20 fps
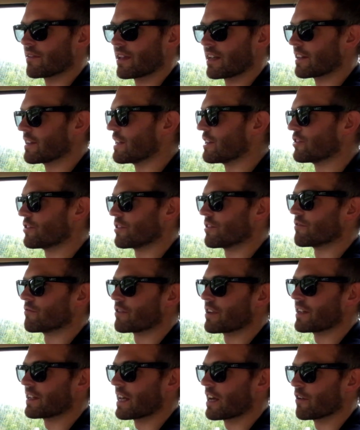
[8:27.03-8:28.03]
ignition
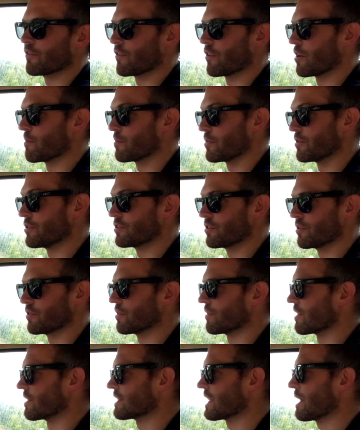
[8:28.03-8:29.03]
readout via Bluetooth on
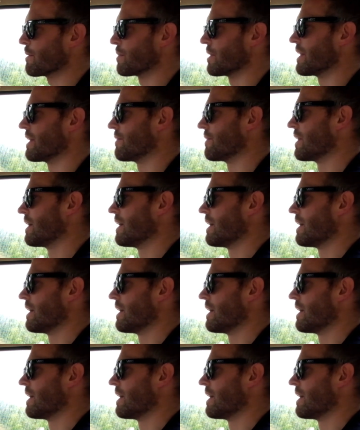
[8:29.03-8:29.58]
the tablet